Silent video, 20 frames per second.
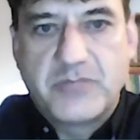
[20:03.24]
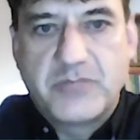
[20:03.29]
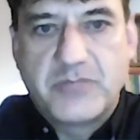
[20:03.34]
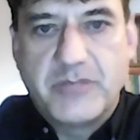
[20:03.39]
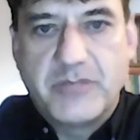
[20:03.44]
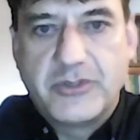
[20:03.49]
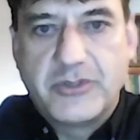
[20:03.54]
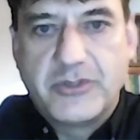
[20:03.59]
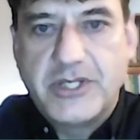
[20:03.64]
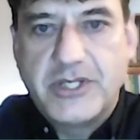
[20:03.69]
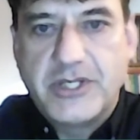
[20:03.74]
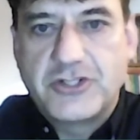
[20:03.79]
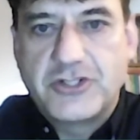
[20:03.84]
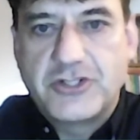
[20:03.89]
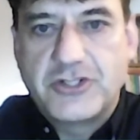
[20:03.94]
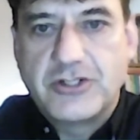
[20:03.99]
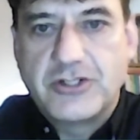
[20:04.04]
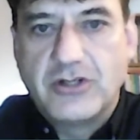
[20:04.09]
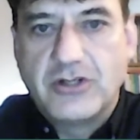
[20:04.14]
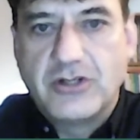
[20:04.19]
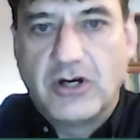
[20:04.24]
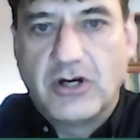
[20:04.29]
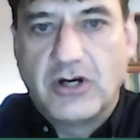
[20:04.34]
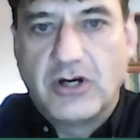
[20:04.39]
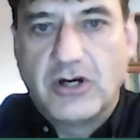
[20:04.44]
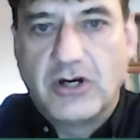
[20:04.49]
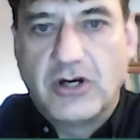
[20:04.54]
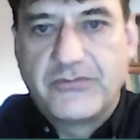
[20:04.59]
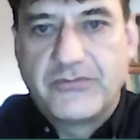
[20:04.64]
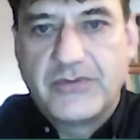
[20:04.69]
they permit
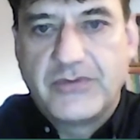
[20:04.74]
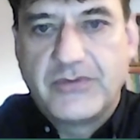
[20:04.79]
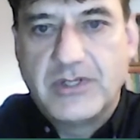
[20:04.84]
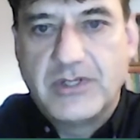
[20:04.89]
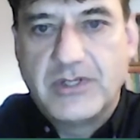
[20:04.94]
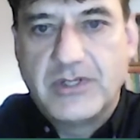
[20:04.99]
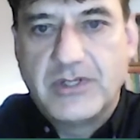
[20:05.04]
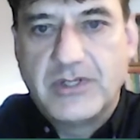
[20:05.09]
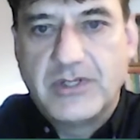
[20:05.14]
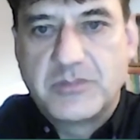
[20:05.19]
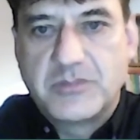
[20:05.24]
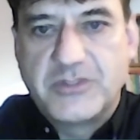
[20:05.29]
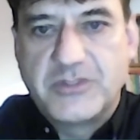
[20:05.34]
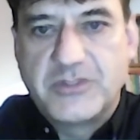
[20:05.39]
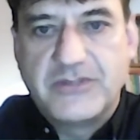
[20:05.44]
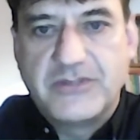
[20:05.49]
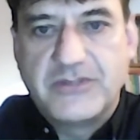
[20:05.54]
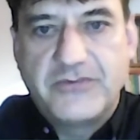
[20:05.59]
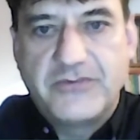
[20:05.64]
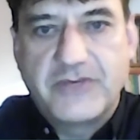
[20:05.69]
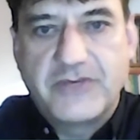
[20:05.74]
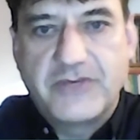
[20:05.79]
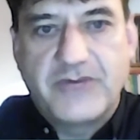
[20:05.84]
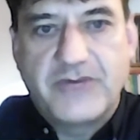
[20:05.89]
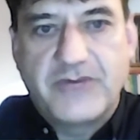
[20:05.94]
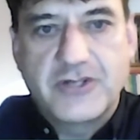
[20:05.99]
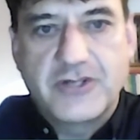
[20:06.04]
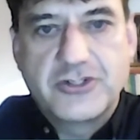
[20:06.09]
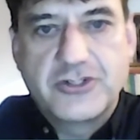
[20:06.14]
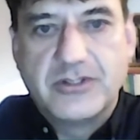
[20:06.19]
preparation of specific
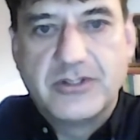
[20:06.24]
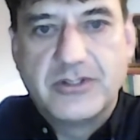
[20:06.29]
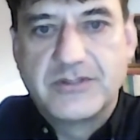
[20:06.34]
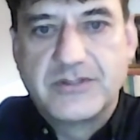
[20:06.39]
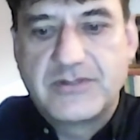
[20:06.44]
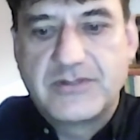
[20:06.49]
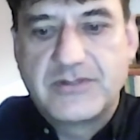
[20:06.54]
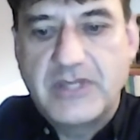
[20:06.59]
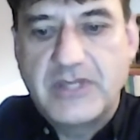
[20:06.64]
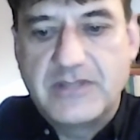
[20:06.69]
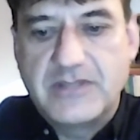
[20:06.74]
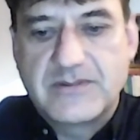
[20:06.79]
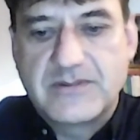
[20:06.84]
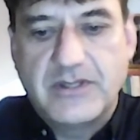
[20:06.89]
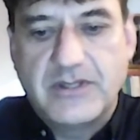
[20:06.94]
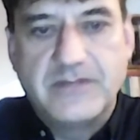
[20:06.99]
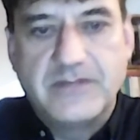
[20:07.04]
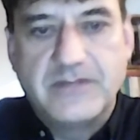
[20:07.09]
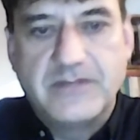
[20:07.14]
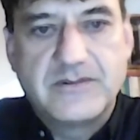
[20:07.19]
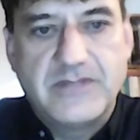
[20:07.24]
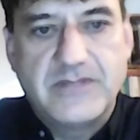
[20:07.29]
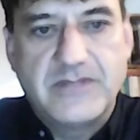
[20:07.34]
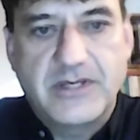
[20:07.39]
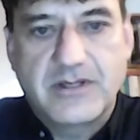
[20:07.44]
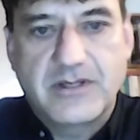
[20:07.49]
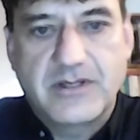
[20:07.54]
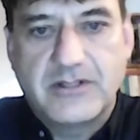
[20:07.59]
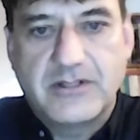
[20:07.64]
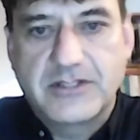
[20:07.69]
functional states and their
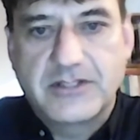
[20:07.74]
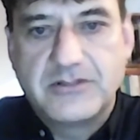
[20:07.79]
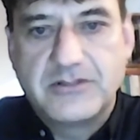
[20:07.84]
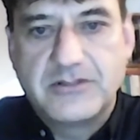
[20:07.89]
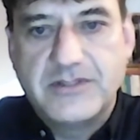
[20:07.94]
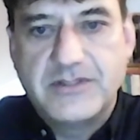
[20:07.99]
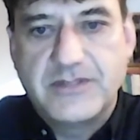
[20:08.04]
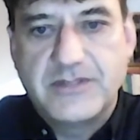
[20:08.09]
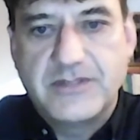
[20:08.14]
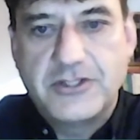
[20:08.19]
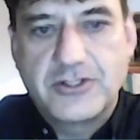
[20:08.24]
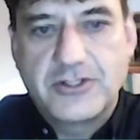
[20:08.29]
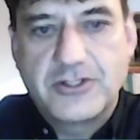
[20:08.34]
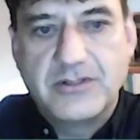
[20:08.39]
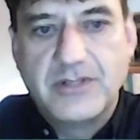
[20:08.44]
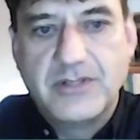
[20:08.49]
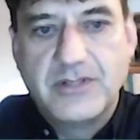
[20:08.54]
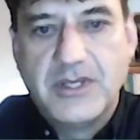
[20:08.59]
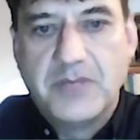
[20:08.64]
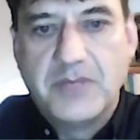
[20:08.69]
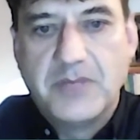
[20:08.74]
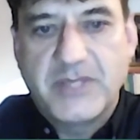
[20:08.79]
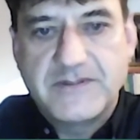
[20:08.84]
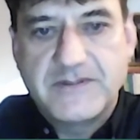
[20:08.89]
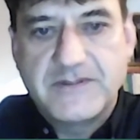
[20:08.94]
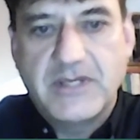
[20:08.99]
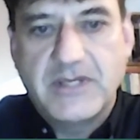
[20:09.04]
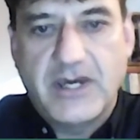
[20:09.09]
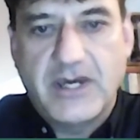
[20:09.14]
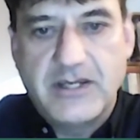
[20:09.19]
characterization, but they
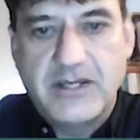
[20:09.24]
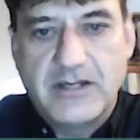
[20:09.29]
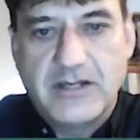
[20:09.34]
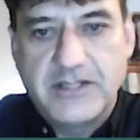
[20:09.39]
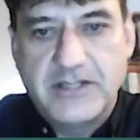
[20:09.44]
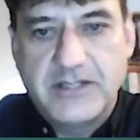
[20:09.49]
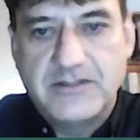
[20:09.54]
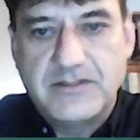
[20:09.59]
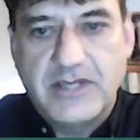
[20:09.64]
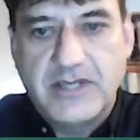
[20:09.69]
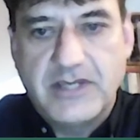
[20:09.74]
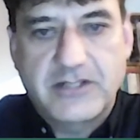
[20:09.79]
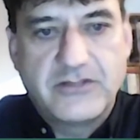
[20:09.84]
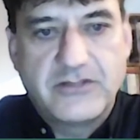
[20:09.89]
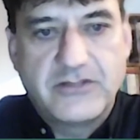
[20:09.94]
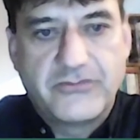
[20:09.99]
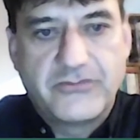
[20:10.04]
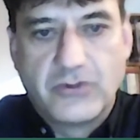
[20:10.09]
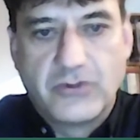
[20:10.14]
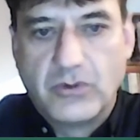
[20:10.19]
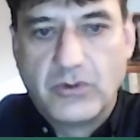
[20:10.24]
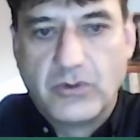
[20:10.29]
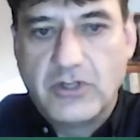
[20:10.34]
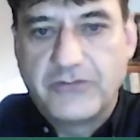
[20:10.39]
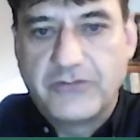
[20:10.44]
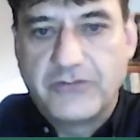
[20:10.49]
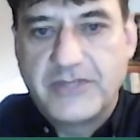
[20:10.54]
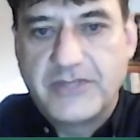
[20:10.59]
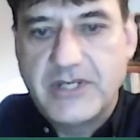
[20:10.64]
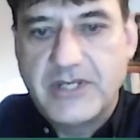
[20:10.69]
highlight the active role of
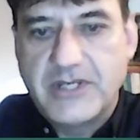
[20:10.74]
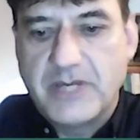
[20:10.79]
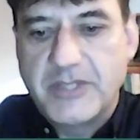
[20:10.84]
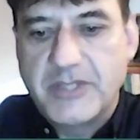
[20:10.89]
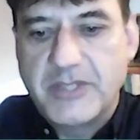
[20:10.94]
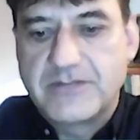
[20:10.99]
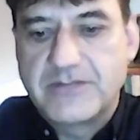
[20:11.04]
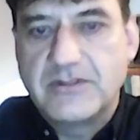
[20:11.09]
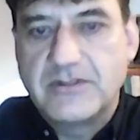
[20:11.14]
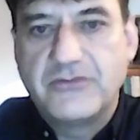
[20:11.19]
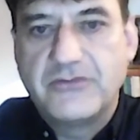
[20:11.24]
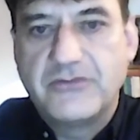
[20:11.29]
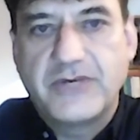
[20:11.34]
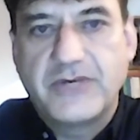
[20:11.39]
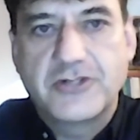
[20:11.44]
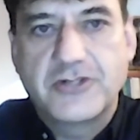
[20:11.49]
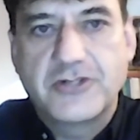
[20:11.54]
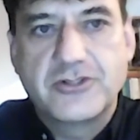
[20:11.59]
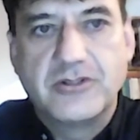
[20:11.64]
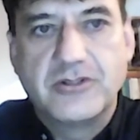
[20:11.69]
dynamics in functional processes.